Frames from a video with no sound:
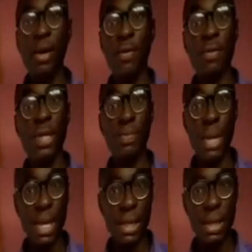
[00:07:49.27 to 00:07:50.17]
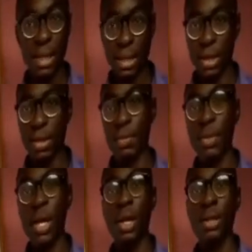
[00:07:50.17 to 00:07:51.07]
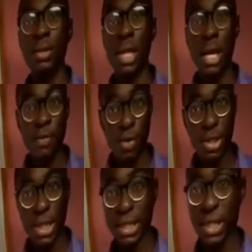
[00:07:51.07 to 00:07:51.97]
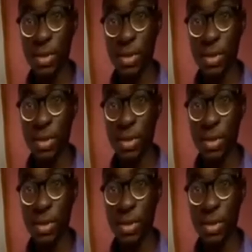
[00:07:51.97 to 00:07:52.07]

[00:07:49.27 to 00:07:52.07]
from the mean data. So thank you for watching and see